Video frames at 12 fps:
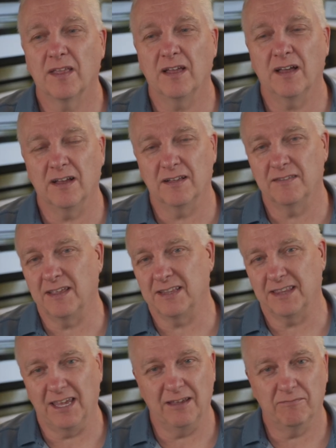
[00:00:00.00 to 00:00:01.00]

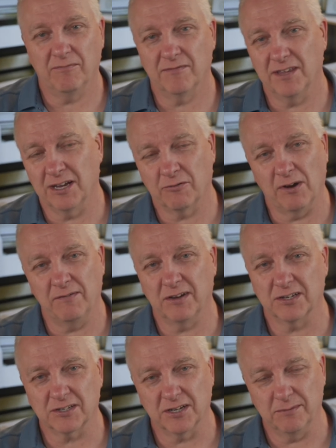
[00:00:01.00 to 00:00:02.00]
that the
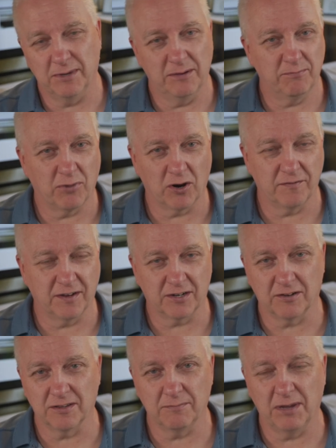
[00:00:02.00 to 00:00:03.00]
engraving is gonna be
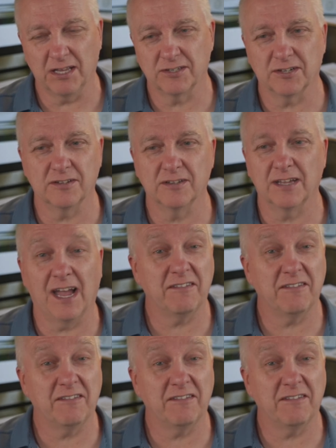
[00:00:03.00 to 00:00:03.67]
perfect on the pencil.